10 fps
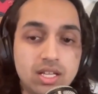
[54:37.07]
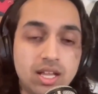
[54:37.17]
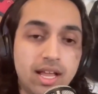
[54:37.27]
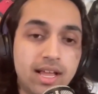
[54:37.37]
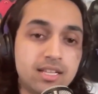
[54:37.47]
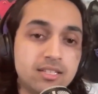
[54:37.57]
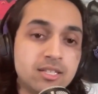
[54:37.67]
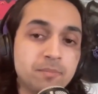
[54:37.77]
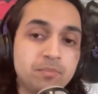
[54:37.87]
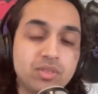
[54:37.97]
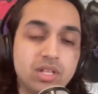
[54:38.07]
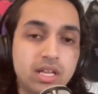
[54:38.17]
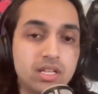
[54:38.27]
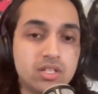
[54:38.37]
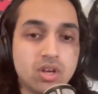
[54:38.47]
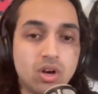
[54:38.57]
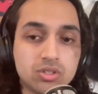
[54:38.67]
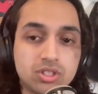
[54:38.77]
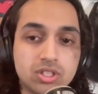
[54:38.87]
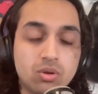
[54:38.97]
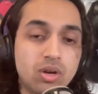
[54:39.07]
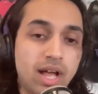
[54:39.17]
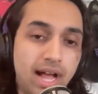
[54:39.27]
And it is also